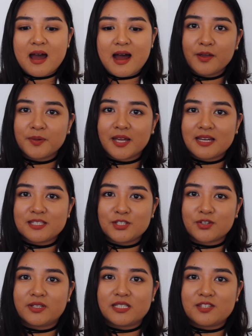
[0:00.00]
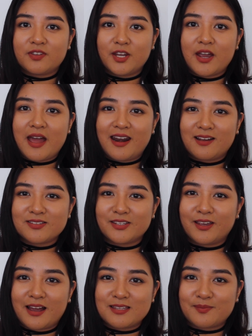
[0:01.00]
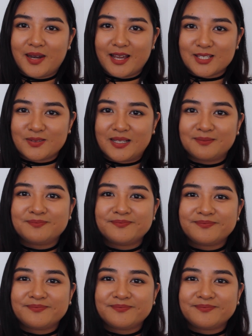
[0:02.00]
I hope you guys enjoyed this video, and I'll see you guys in my next one.